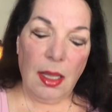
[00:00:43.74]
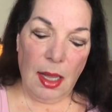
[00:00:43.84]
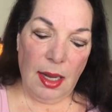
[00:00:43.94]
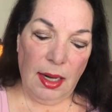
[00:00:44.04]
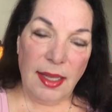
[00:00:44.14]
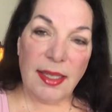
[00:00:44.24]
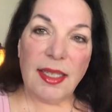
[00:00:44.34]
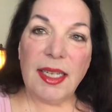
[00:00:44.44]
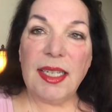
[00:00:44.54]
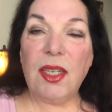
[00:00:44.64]
Unless and
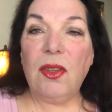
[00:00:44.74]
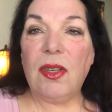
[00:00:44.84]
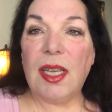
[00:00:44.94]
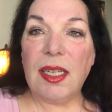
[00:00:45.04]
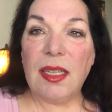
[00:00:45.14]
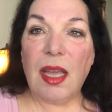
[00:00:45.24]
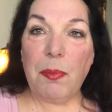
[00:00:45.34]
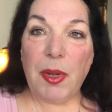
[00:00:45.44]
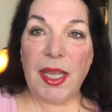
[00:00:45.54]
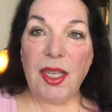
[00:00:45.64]
until you get to that
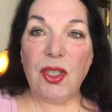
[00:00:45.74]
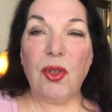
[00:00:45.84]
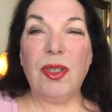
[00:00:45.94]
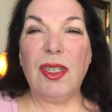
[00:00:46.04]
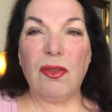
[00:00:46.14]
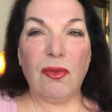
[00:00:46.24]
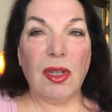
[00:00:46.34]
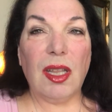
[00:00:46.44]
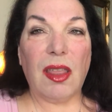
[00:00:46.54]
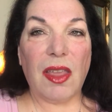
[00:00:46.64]
place, you need to
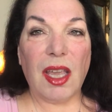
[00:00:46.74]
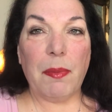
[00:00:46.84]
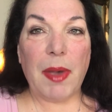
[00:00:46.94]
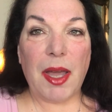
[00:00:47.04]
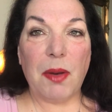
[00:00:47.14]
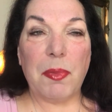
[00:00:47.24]
really think about it,